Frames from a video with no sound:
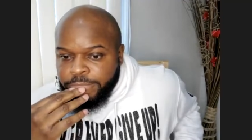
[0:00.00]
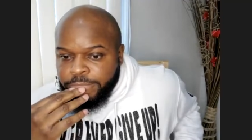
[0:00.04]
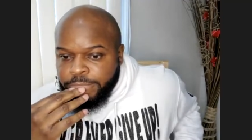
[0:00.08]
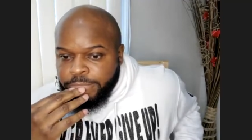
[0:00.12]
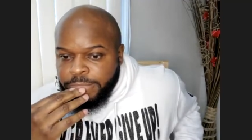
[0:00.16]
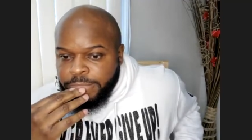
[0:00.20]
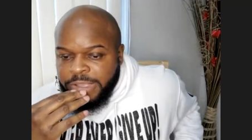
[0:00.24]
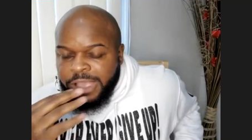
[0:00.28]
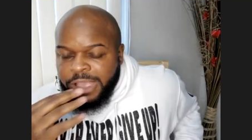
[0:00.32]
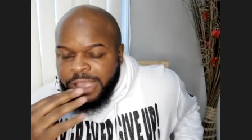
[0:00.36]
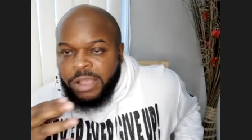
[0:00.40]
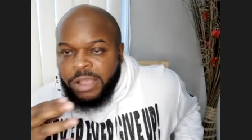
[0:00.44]

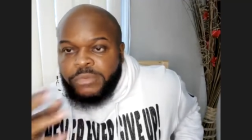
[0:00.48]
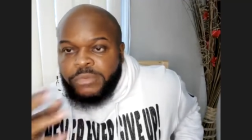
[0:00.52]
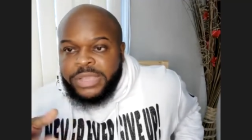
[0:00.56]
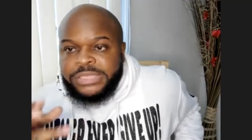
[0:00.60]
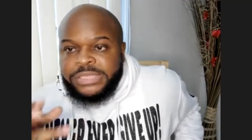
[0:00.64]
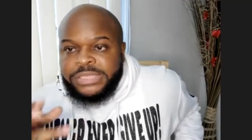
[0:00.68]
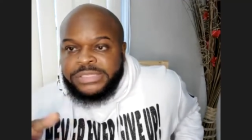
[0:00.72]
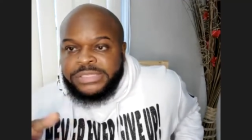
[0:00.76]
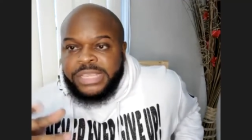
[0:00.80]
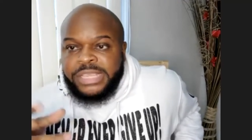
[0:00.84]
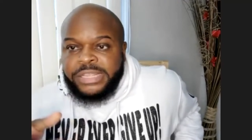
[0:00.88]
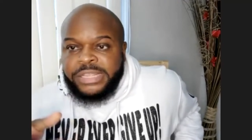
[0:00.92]
I
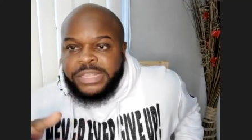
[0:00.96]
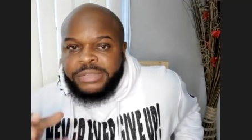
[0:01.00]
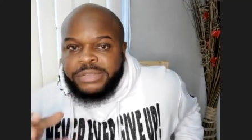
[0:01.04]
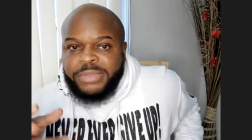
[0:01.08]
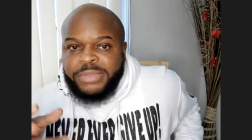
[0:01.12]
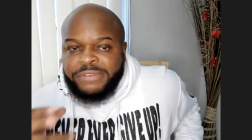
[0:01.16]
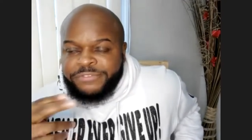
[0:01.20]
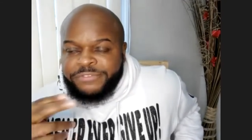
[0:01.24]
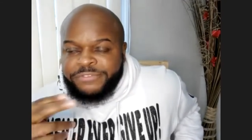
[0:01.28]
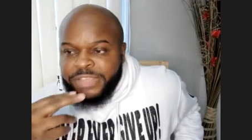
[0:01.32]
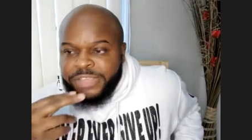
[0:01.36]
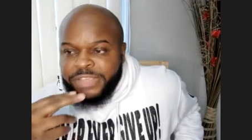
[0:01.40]
always say that
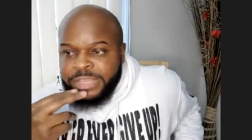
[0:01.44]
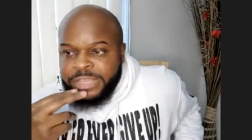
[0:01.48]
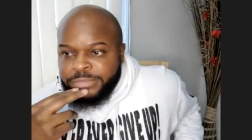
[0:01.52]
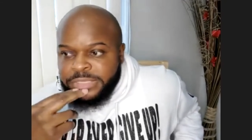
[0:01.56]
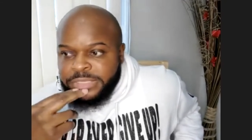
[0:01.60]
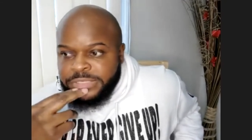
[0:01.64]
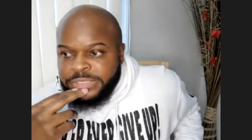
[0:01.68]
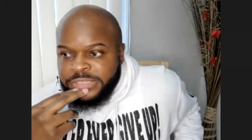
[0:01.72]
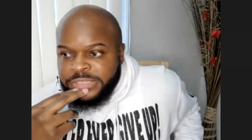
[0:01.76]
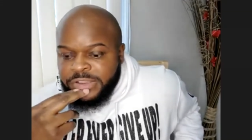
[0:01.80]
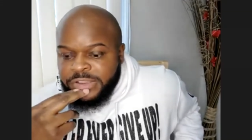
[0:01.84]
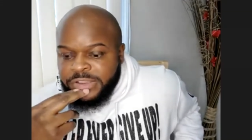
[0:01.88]
my family
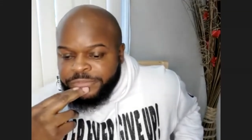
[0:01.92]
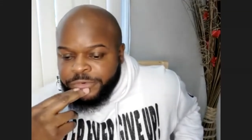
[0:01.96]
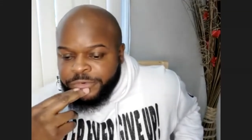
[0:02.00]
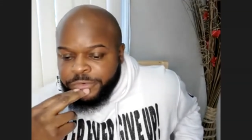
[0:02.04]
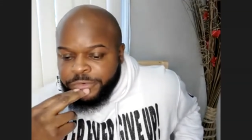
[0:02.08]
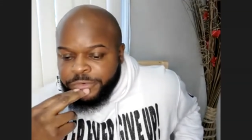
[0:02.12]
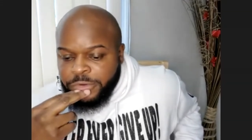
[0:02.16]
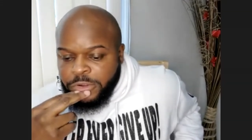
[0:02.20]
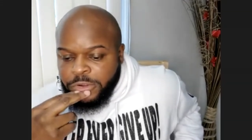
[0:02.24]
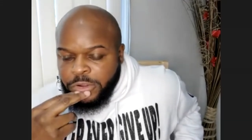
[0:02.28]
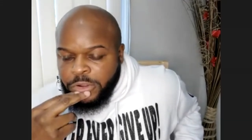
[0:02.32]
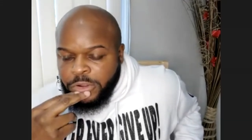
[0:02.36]

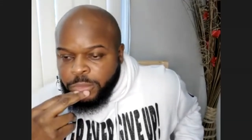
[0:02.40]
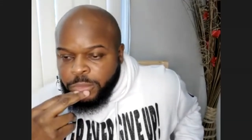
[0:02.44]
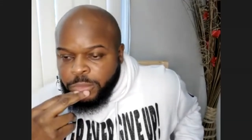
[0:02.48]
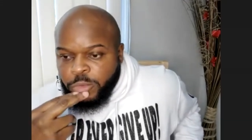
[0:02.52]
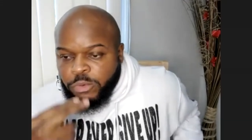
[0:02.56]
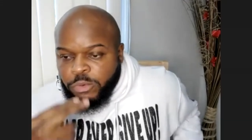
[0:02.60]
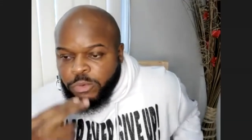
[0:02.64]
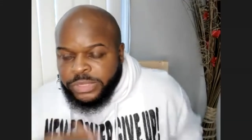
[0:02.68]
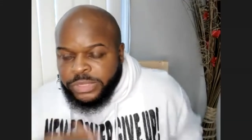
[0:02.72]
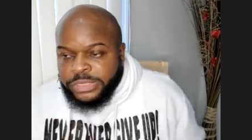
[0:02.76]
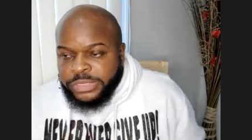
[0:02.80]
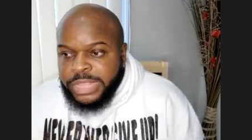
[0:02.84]
suffered
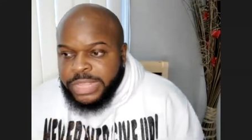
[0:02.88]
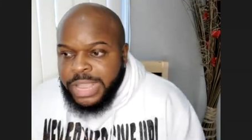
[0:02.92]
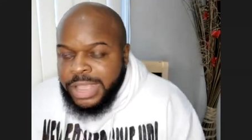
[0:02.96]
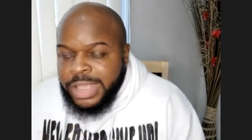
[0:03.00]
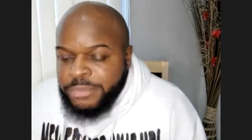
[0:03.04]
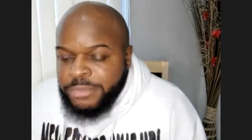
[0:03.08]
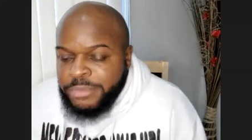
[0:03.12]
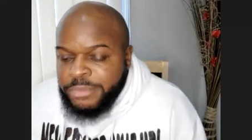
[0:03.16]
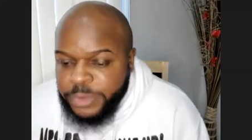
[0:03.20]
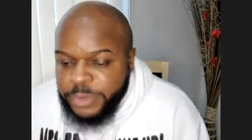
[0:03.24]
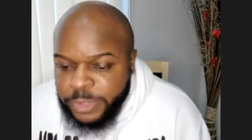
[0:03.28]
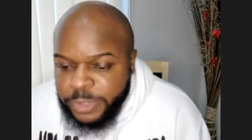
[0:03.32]
more than
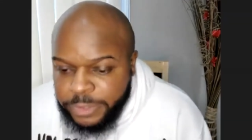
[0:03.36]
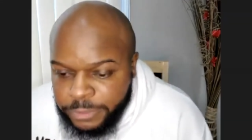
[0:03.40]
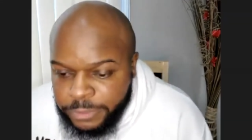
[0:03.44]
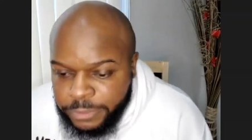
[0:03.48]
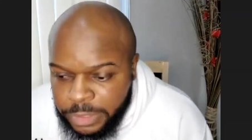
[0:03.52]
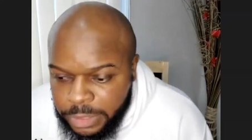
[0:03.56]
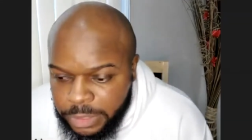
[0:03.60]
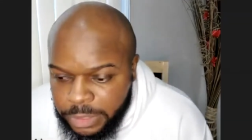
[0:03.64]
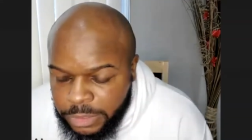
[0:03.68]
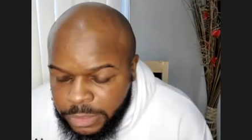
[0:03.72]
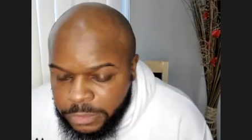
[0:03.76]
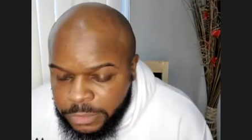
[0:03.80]
I, but
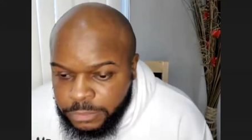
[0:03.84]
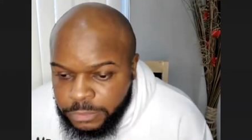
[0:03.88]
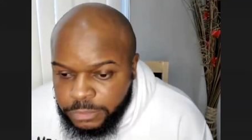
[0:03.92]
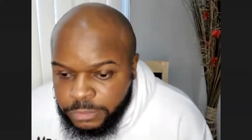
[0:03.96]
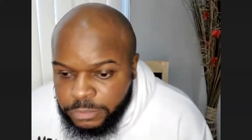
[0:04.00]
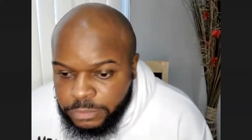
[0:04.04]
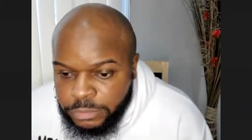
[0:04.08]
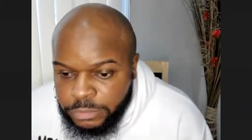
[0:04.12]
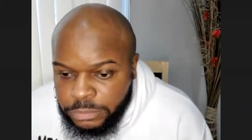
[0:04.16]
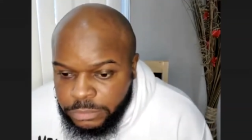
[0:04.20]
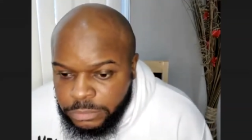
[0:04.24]
um,